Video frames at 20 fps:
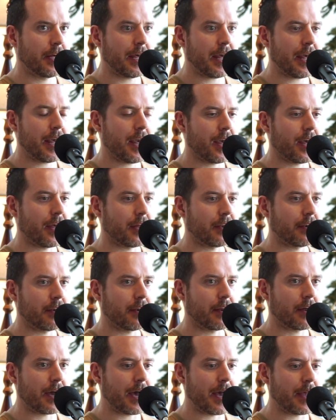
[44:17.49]

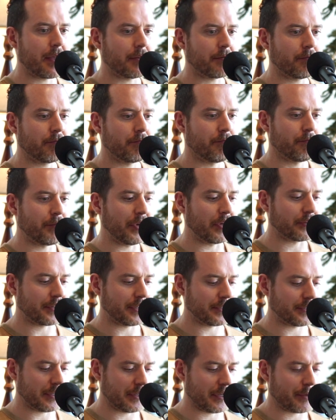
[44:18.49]
and I built
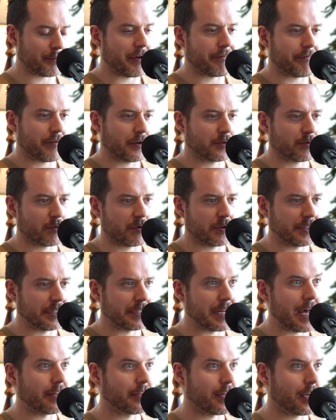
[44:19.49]
this, like my first one was
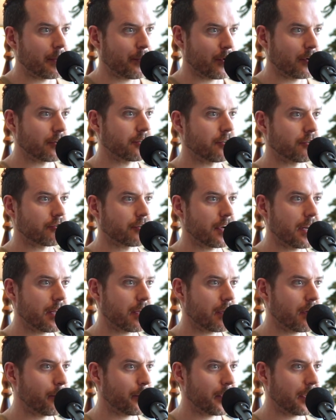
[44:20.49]
an online personal training
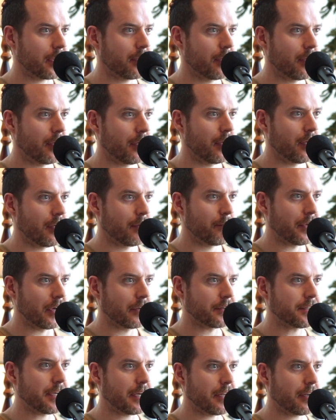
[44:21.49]
company. Okay.
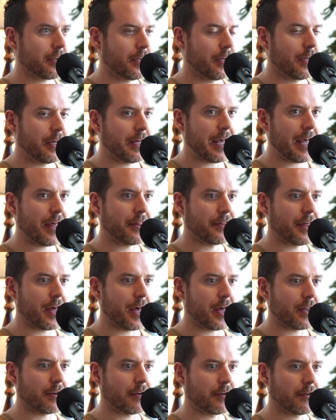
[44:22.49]
Built it and
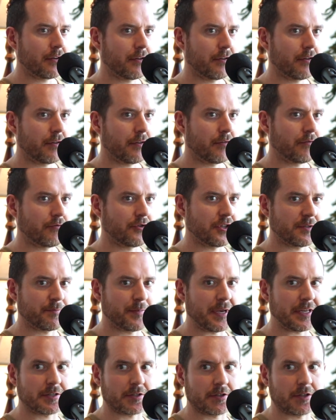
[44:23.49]
then just
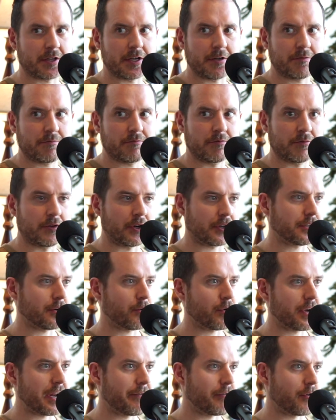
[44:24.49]
basically looked at
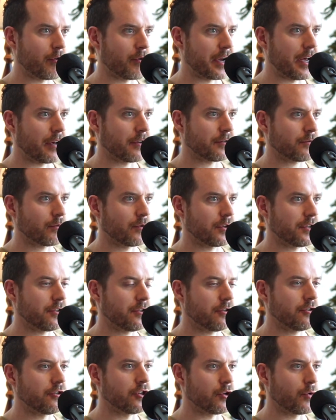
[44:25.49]
what everyone else was
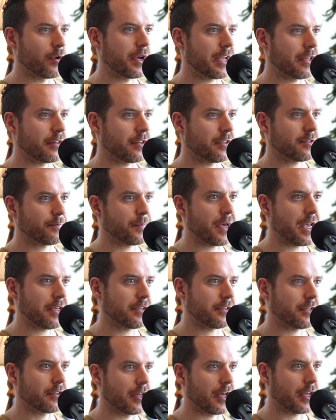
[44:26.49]
doing in the
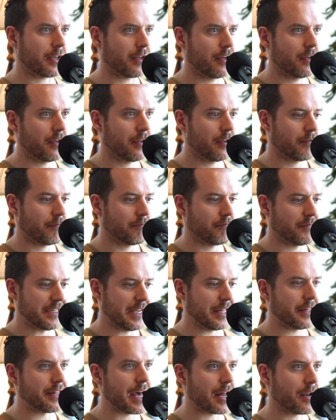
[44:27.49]
space and like
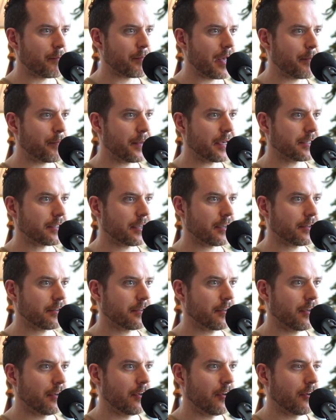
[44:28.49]
did that in my
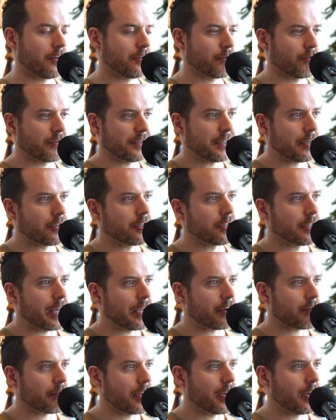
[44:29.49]
business. So essentially I
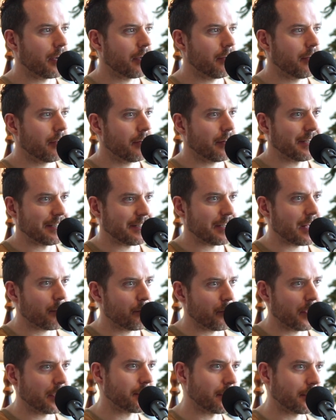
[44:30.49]
created the
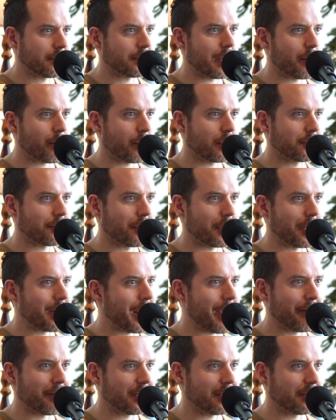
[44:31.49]
same business they were. So I didn't
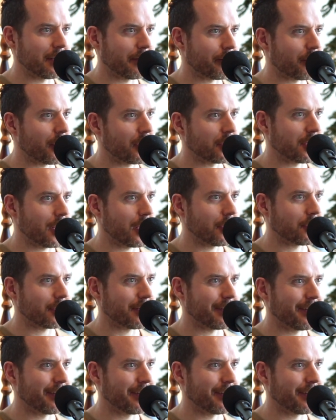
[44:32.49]
have any differentiation.